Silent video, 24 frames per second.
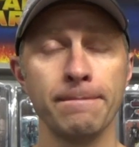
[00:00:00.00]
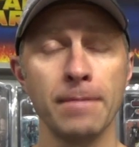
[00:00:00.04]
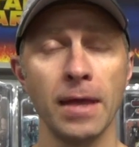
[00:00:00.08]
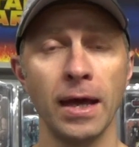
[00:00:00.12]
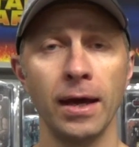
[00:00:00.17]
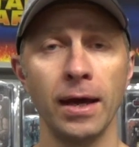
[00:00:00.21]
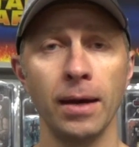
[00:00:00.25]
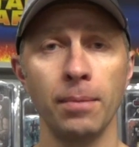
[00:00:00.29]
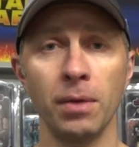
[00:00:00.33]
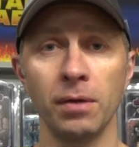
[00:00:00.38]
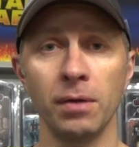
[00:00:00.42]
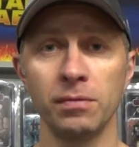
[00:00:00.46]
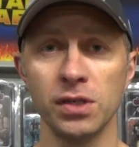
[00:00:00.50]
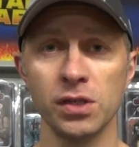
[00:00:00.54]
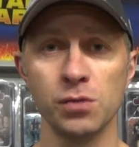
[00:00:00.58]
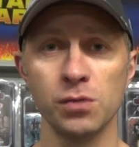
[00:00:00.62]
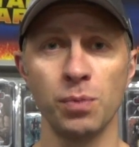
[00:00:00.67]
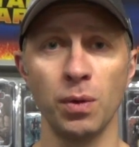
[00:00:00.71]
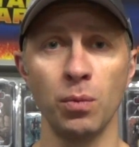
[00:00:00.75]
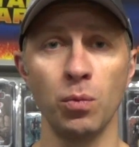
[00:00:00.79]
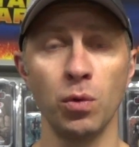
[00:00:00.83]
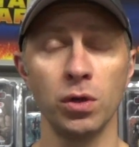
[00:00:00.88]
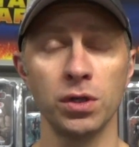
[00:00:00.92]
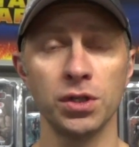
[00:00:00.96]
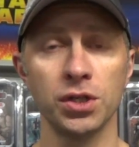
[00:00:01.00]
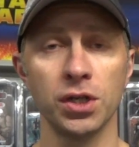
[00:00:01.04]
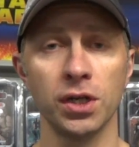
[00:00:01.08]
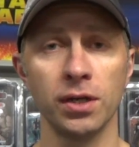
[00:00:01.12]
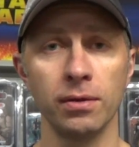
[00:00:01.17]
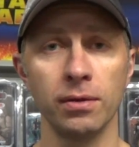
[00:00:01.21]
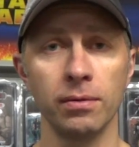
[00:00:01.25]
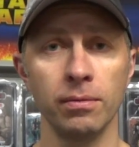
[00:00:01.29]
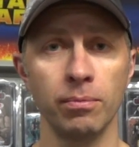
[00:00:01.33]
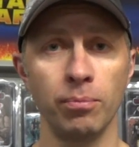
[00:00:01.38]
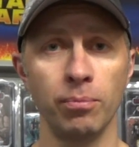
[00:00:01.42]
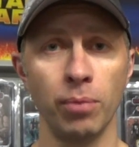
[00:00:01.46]
Um, I've just been
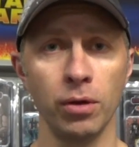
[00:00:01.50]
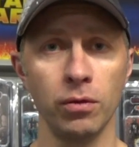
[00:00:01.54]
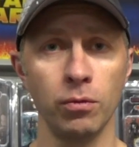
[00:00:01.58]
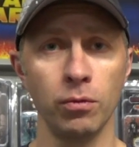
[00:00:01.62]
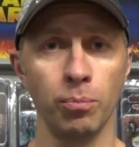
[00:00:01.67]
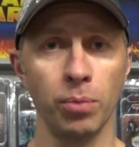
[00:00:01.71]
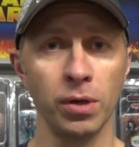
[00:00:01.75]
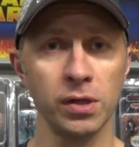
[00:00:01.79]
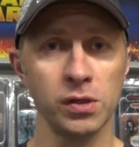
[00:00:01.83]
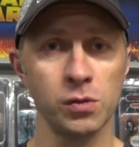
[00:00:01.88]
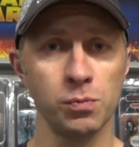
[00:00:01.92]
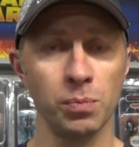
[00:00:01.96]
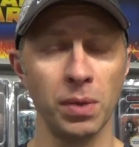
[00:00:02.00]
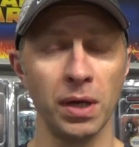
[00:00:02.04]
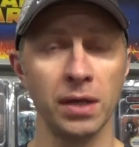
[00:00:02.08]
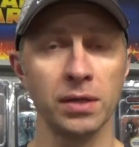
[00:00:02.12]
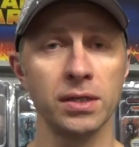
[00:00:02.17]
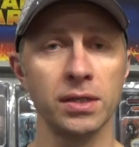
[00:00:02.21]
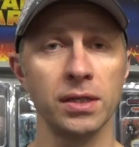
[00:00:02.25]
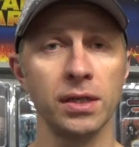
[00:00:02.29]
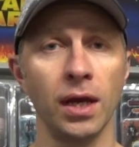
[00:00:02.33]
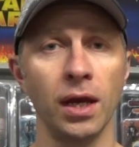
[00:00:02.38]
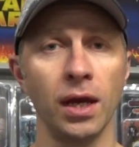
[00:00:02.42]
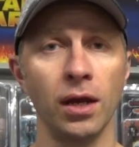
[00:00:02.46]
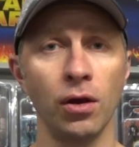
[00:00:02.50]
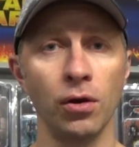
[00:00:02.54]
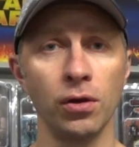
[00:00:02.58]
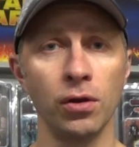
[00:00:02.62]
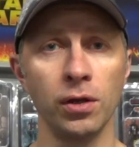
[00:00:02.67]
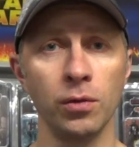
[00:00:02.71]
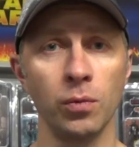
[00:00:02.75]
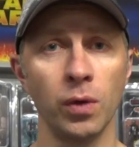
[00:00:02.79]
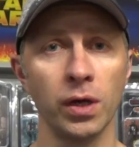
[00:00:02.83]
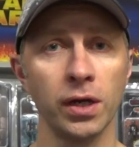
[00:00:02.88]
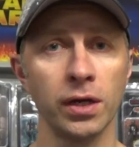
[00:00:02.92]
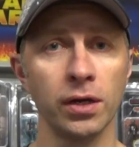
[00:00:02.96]
watching both Boss Bounty and
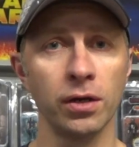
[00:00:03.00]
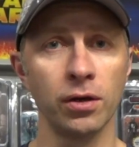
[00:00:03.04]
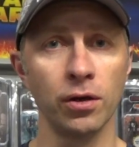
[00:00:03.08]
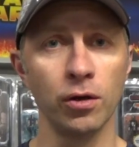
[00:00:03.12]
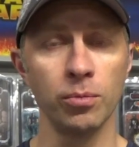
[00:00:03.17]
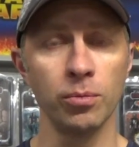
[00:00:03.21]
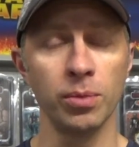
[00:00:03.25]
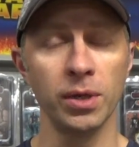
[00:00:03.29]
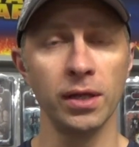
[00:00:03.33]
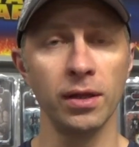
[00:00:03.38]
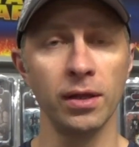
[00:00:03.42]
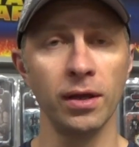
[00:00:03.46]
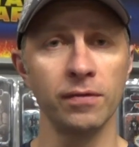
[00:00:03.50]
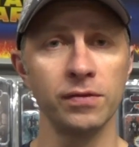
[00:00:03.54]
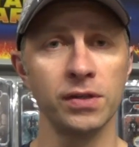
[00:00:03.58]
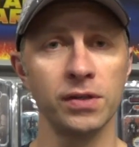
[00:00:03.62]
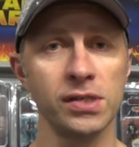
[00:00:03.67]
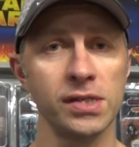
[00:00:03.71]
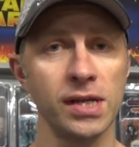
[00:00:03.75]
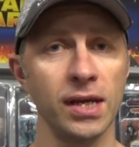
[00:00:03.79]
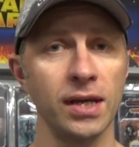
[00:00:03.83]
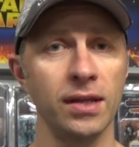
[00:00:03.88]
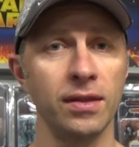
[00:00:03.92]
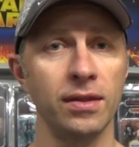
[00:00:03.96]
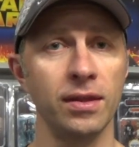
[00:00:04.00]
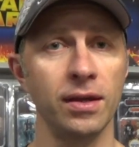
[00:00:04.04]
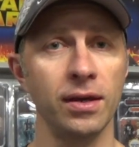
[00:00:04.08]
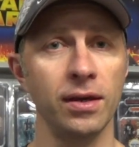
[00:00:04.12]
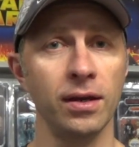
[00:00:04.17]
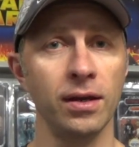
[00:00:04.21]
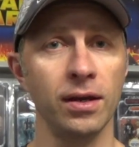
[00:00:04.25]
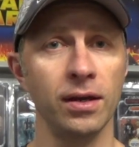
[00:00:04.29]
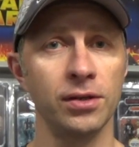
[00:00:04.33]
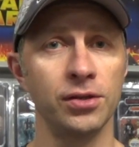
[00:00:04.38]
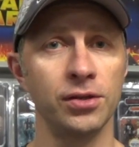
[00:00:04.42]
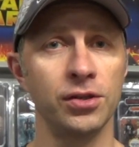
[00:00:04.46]
Only One Kenobi, and they've just had
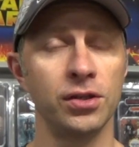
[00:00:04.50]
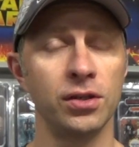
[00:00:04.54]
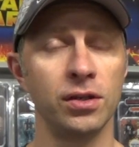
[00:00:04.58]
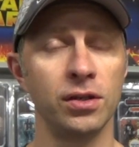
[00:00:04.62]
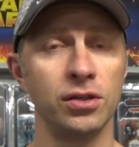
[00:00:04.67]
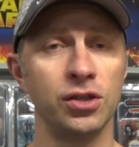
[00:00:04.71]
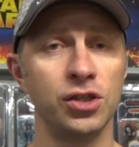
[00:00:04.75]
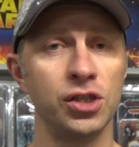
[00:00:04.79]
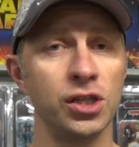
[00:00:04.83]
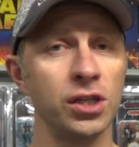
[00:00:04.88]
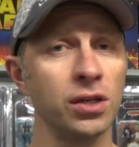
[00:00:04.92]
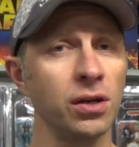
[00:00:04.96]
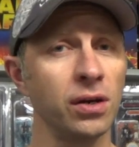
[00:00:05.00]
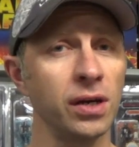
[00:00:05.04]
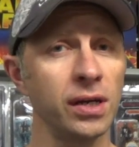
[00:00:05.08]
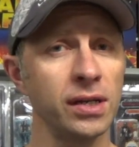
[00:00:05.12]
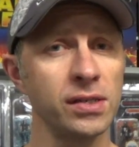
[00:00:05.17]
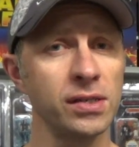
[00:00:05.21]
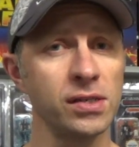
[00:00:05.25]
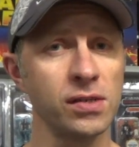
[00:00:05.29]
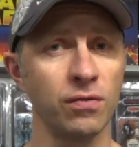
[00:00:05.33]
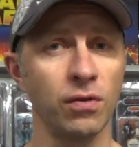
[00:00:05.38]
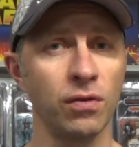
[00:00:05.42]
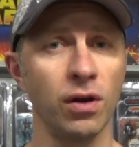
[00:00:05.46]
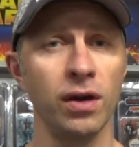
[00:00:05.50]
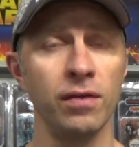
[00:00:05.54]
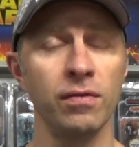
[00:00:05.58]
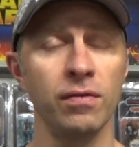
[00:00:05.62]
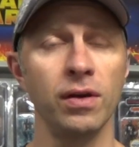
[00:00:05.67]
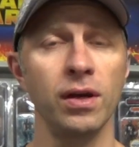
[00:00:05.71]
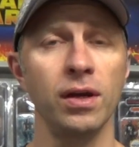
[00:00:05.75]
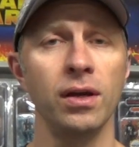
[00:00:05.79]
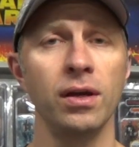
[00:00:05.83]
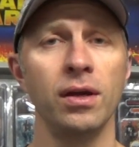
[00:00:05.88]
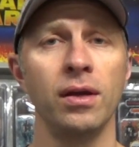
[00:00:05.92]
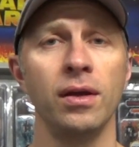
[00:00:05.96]
their Jedi
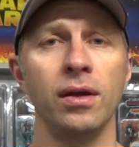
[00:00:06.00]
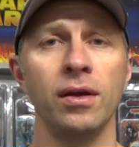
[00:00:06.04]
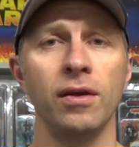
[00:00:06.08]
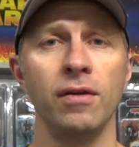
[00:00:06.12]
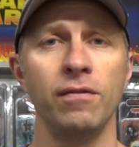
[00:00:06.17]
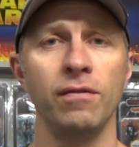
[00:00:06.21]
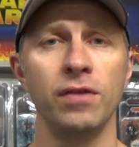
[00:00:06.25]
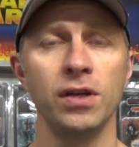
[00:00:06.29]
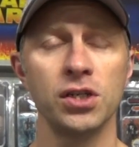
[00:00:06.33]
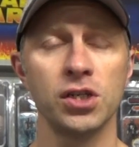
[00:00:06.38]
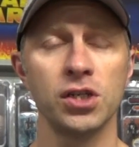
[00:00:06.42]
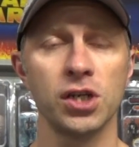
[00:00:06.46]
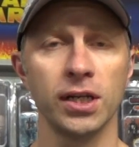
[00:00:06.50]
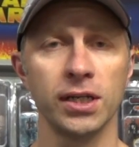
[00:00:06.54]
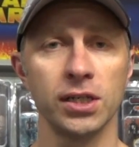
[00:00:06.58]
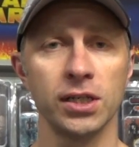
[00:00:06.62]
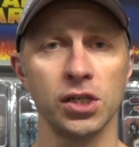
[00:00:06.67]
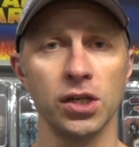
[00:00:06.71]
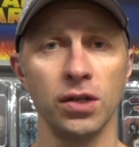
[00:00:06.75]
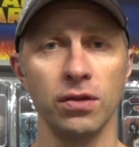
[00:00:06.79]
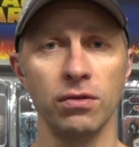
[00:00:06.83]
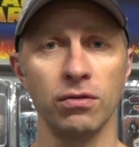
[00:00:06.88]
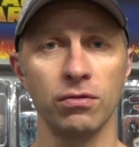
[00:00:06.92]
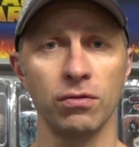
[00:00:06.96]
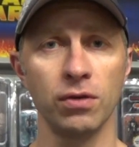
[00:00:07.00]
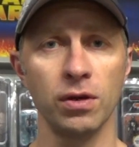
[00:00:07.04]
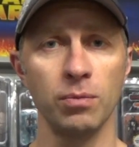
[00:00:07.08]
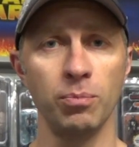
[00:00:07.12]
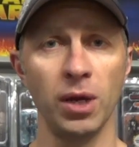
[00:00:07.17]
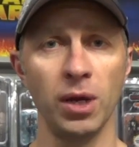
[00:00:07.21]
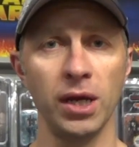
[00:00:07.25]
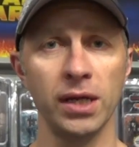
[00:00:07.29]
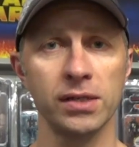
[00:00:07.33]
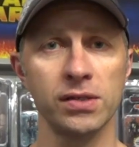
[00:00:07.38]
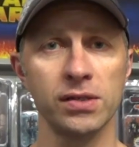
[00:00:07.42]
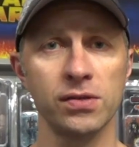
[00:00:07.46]
Survivor Vintage Collection 3
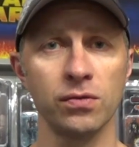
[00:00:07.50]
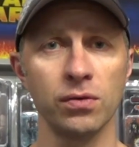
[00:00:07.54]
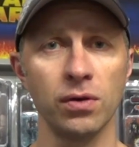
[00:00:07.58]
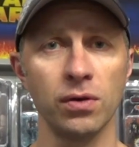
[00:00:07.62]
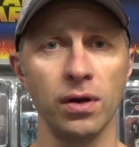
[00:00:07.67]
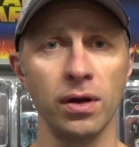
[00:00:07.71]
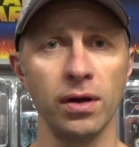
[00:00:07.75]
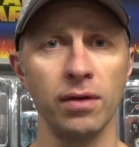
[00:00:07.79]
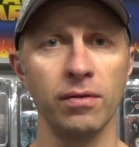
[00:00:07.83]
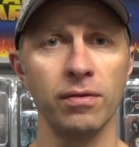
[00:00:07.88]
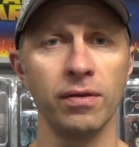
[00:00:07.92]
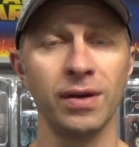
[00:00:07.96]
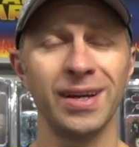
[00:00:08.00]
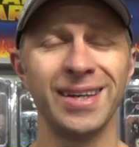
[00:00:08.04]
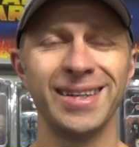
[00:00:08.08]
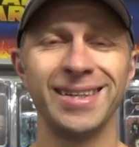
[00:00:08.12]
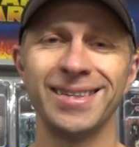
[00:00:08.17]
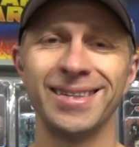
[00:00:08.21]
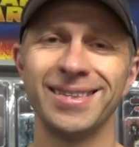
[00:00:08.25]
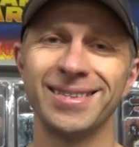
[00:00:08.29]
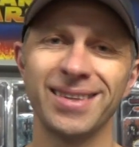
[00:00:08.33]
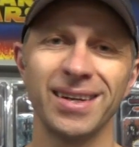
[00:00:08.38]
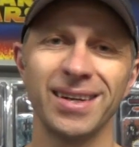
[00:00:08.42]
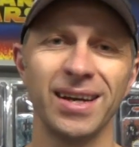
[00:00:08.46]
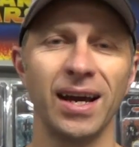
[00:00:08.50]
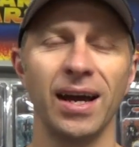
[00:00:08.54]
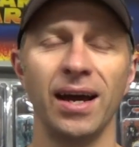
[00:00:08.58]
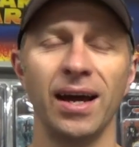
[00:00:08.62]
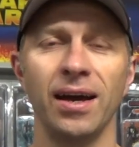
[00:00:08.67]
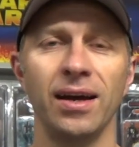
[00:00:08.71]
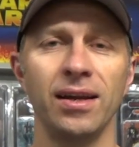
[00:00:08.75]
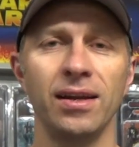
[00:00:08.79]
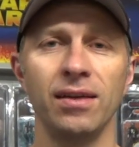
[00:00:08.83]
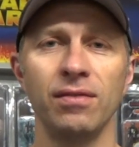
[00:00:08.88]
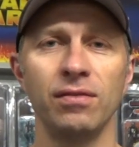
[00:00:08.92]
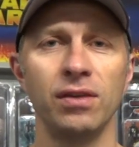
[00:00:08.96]
packs arrive.
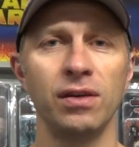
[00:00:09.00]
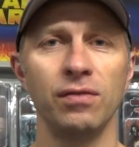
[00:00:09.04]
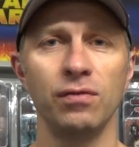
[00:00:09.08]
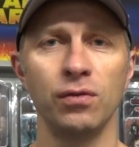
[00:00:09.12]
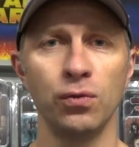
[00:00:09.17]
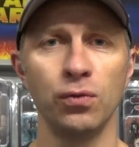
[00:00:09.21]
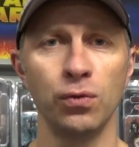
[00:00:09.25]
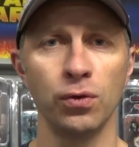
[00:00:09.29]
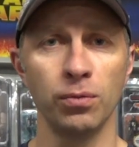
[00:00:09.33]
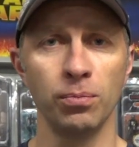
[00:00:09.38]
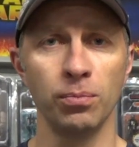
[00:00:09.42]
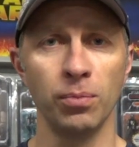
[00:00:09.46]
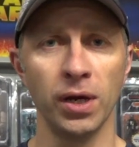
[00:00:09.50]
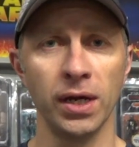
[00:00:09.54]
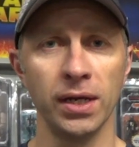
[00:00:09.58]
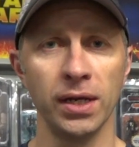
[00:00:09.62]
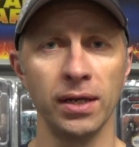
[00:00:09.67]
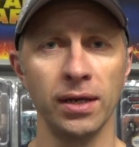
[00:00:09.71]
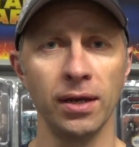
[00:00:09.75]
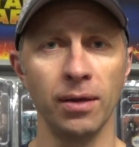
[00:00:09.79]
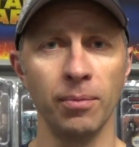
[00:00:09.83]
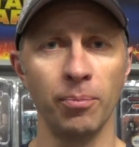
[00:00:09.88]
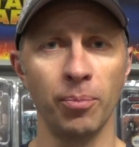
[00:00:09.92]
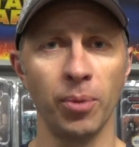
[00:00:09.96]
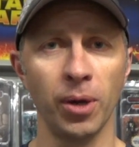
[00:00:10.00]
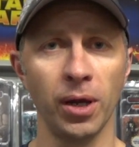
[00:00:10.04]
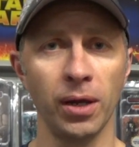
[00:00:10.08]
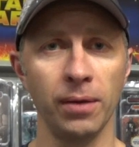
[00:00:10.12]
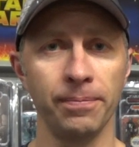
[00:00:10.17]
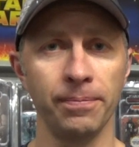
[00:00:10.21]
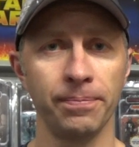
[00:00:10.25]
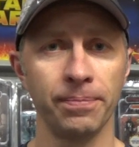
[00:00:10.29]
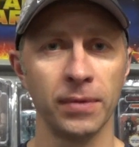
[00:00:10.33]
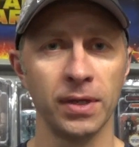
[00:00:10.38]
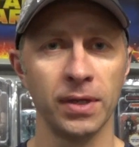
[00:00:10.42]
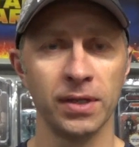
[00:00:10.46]
Ah, I haven't even ordered mine yet, but
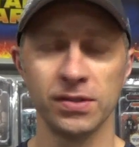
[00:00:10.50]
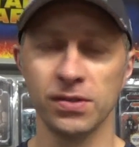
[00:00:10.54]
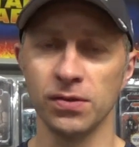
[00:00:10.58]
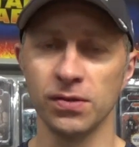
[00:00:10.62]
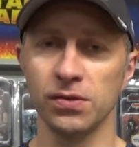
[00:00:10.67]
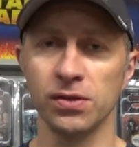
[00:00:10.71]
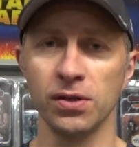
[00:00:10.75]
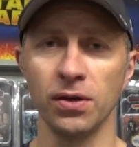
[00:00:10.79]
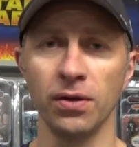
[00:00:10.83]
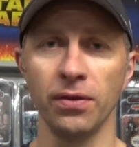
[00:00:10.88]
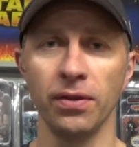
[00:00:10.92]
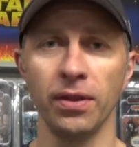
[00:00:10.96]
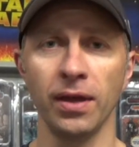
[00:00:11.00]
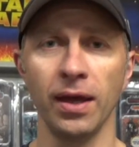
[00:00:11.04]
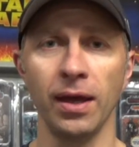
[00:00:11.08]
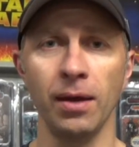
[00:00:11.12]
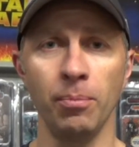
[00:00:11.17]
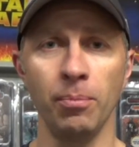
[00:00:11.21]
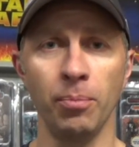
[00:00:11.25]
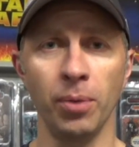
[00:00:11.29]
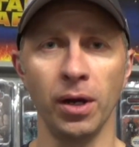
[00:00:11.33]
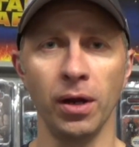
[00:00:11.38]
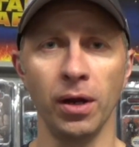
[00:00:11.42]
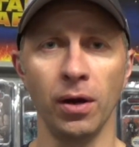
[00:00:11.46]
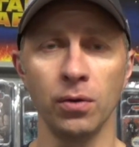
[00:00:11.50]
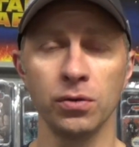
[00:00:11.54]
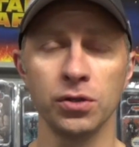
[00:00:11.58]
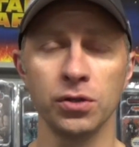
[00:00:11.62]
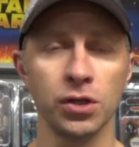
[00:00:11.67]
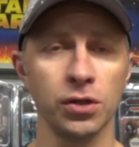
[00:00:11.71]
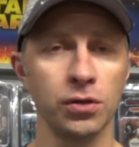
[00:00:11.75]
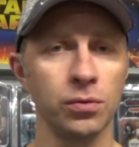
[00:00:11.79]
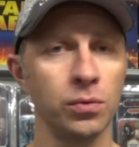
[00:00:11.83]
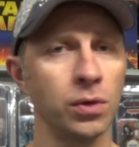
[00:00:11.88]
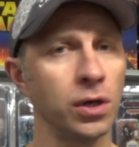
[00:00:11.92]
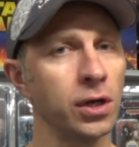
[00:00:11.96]
so it's not that, but I'll
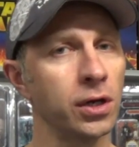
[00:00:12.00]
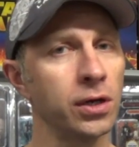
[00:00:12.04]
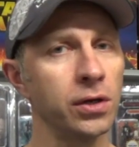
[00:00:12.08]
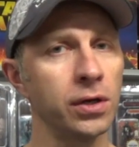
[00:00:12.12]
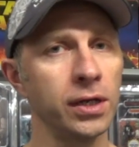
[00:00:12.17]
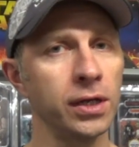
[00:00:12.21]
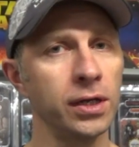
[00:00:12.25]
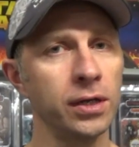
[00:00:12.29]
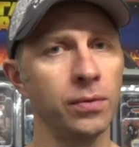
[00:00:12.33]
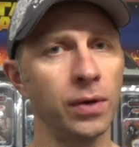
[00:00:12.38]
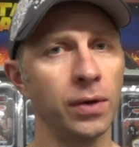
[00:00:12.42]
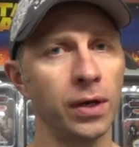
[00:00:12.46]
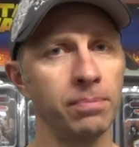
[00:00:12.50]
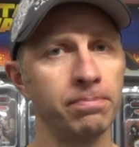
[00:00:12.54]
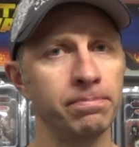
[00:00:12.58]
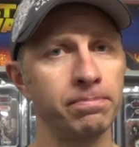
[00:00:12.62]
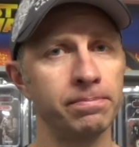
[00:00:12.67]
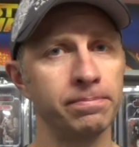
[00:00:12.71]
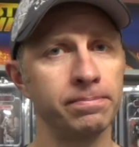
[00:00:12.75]
show you what I got anyway.